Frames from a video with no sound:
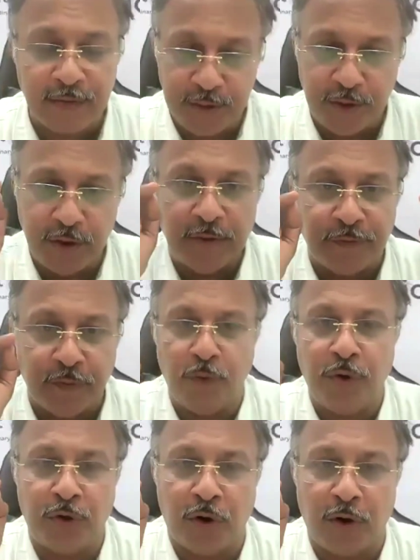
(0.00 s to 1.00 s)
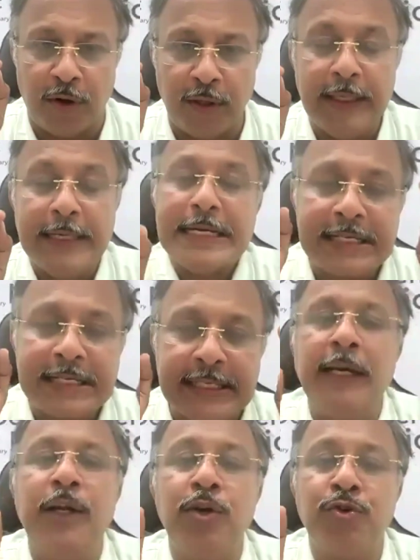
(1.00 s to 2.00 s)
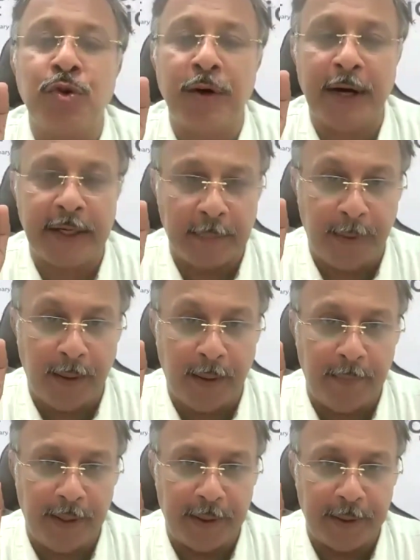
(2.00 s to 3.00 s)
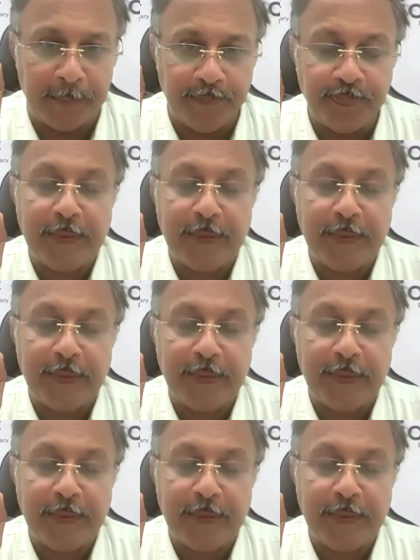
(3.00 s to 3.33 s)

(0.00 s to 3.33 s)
single phone call, still you should get the payment.